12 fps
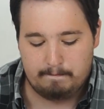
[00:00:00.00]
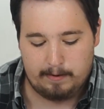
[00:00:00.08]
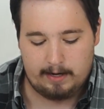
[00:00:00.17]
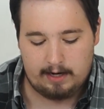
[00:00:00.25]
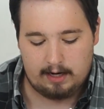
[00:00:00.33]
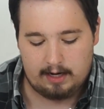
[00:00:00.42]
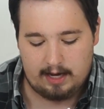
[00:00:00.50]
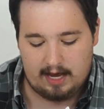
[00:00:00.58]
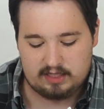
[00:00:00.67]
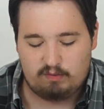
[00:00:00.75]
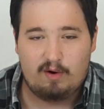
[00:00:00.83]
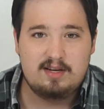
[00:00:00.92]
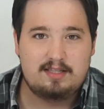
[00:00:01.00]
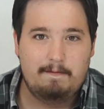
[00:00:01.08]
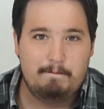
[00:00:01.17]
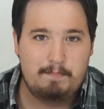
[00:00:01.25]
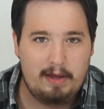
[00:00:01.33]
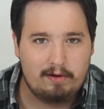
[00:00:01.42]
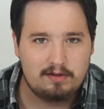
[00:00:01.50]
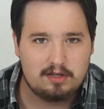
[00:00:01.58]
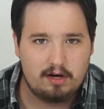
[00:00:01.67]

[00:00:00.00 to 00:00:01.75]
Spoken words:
But as far as the build